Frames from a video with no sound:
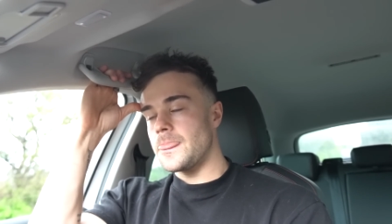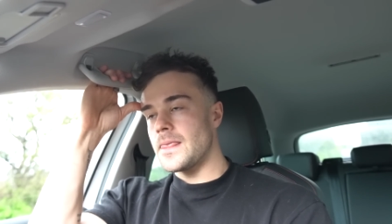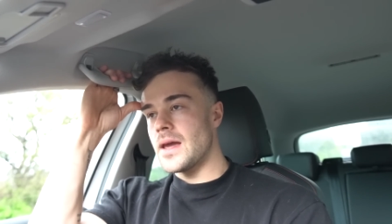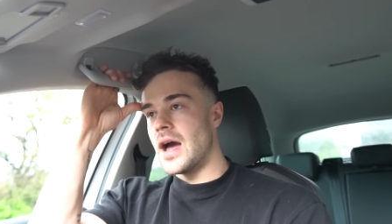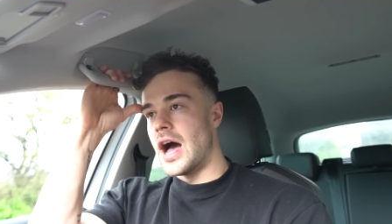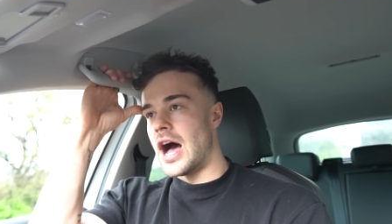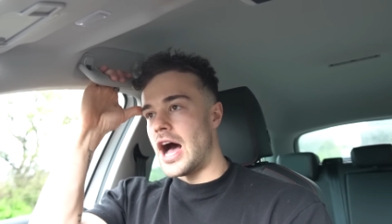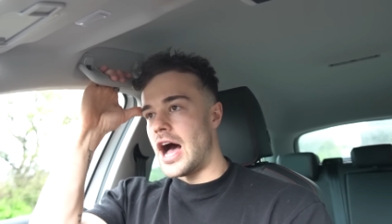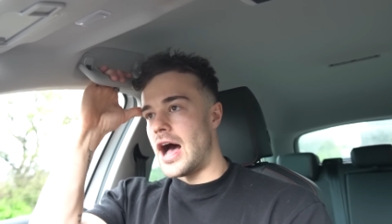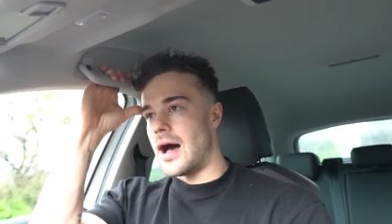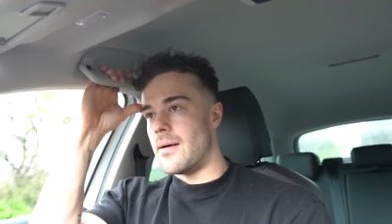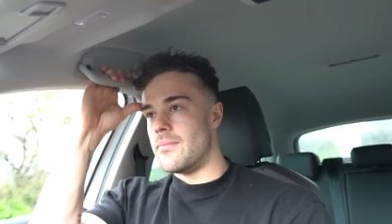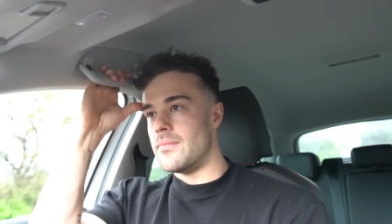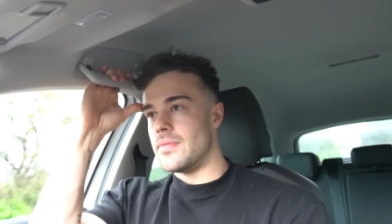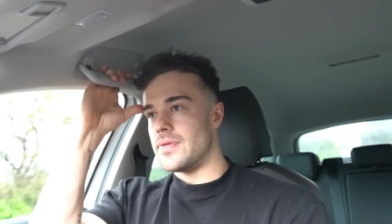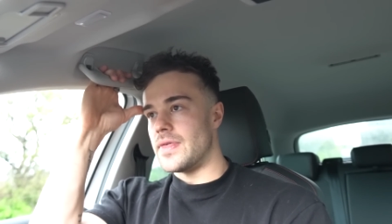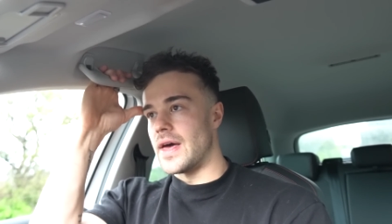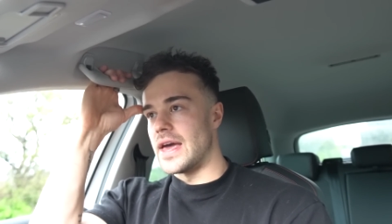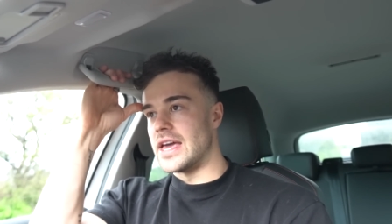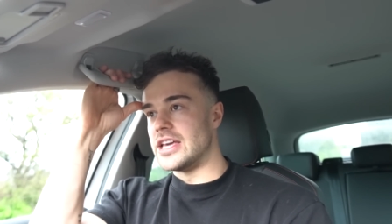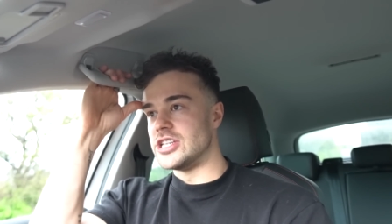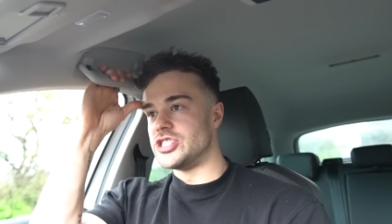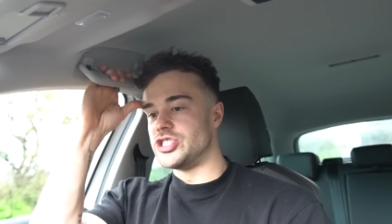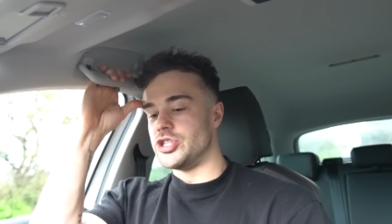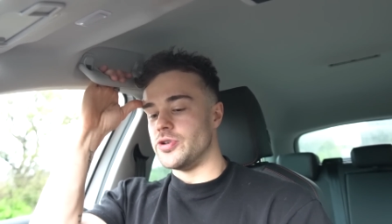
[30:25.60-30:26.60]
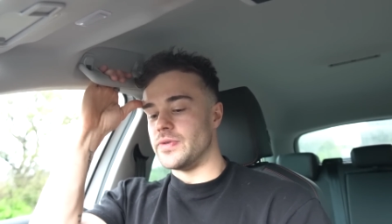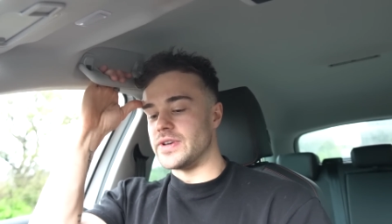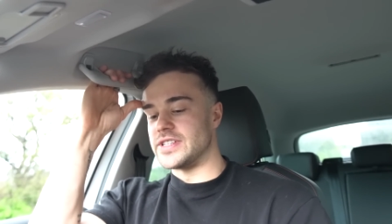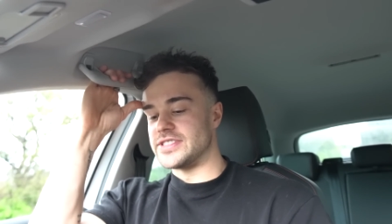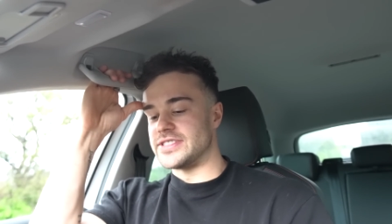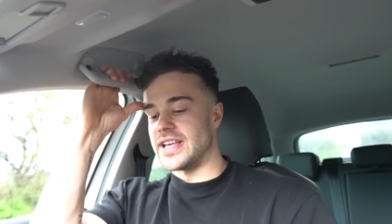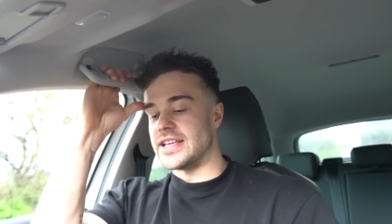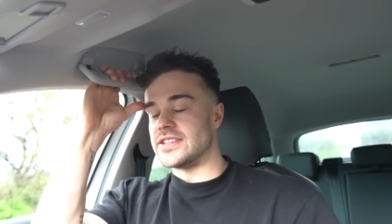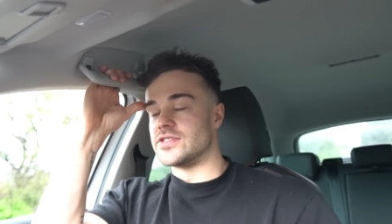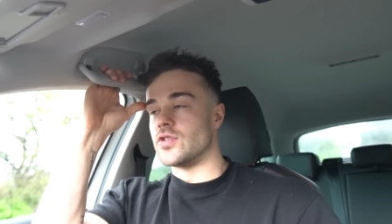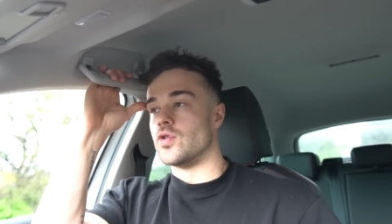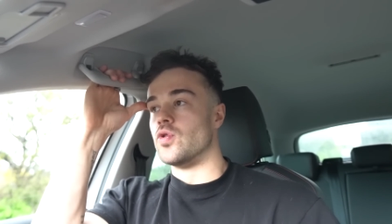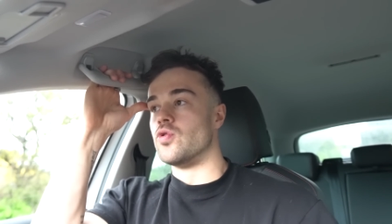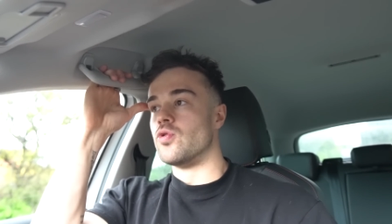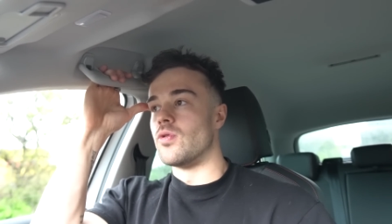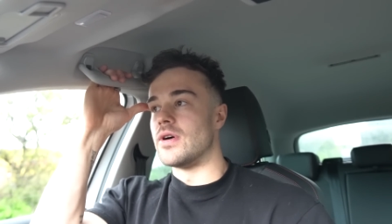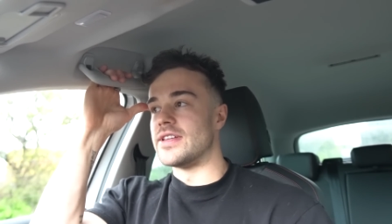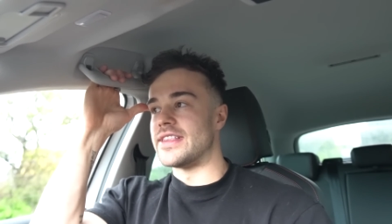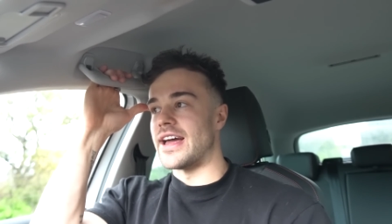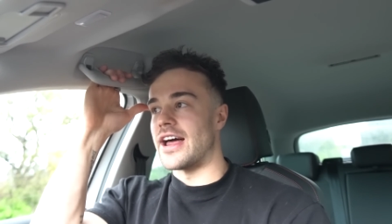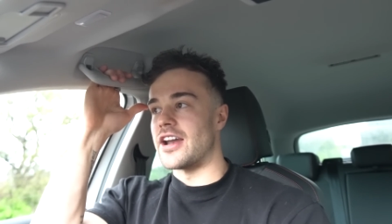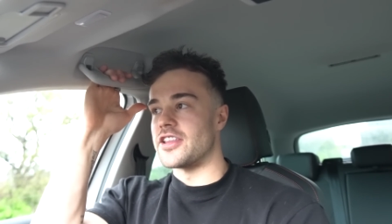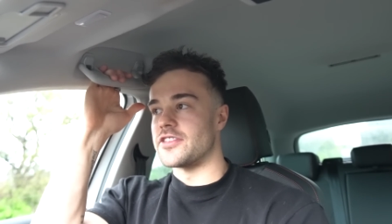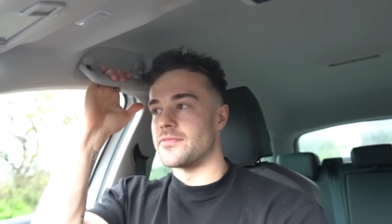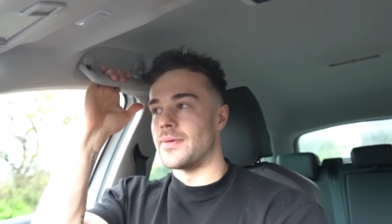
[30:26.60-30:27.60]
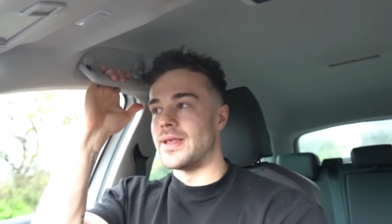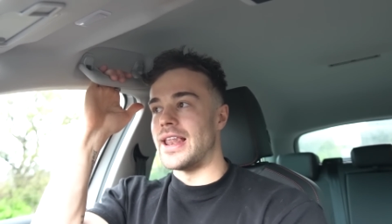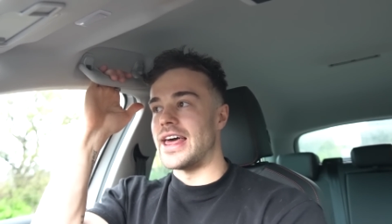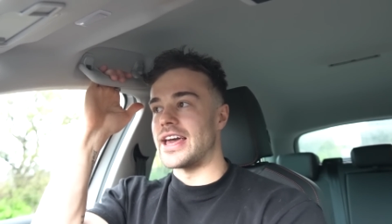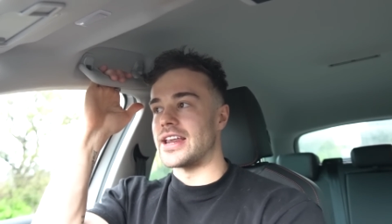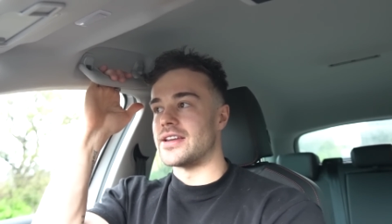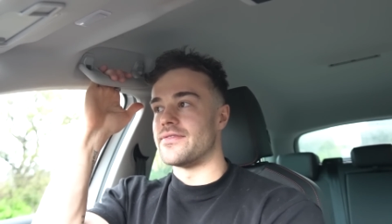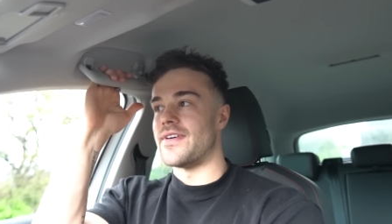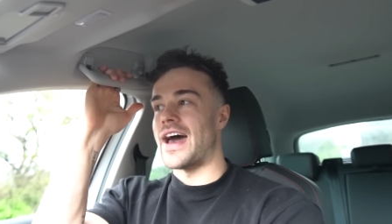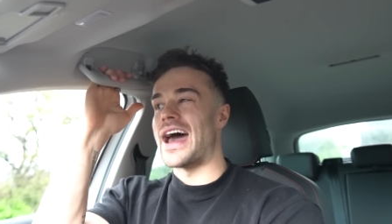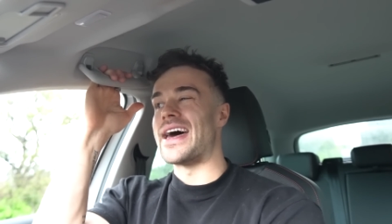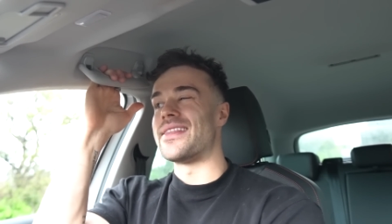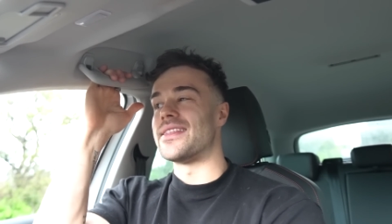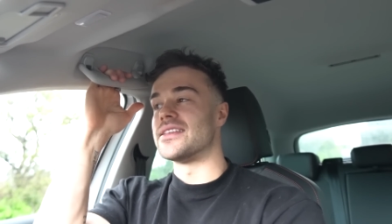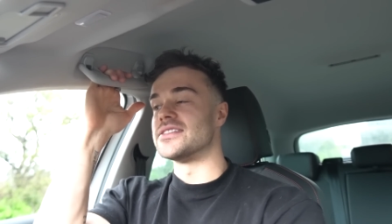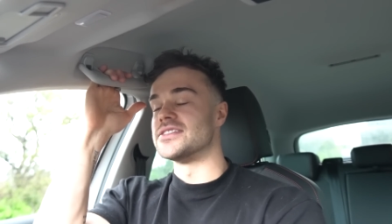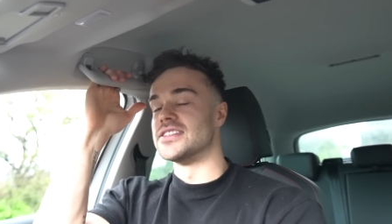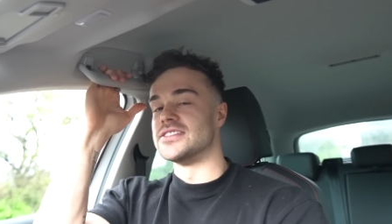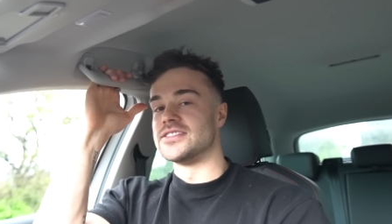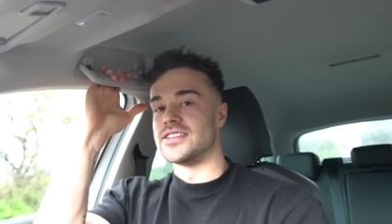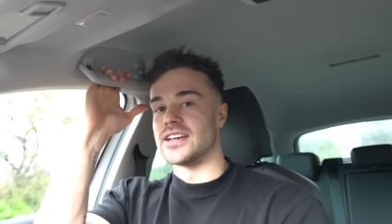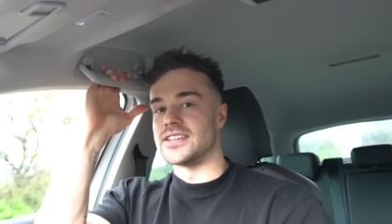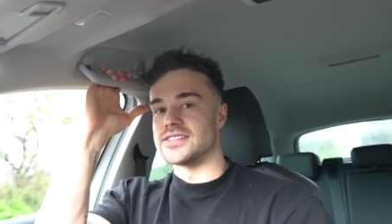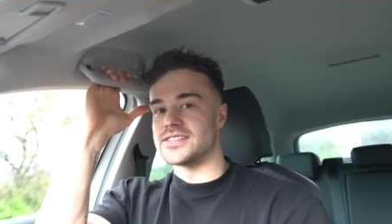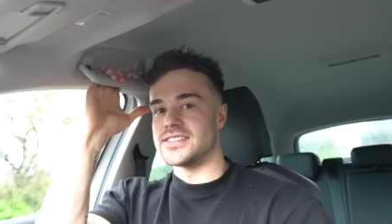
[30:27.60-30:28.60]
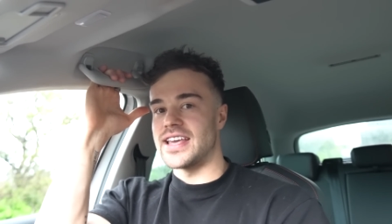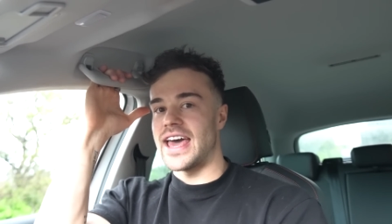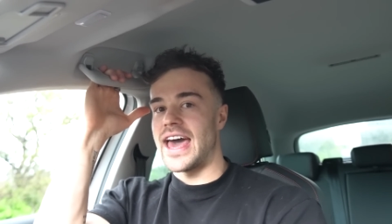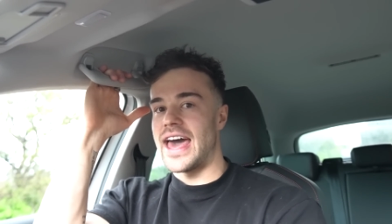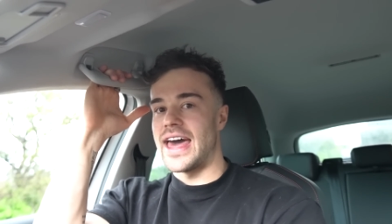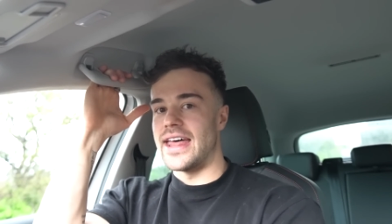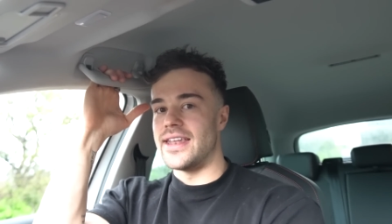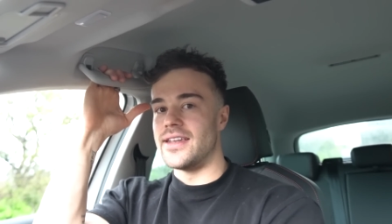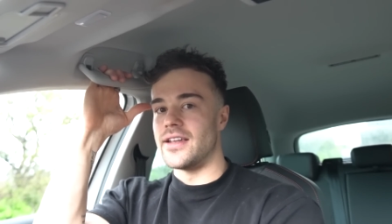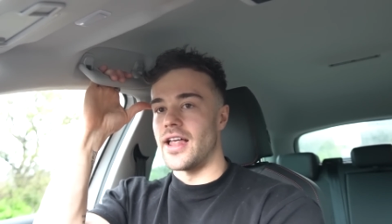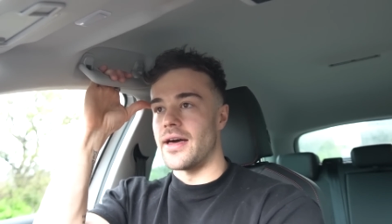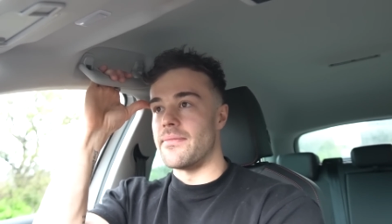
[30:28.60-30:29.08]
um, the issue extends all the way down into my leg and I've had that since I was 10,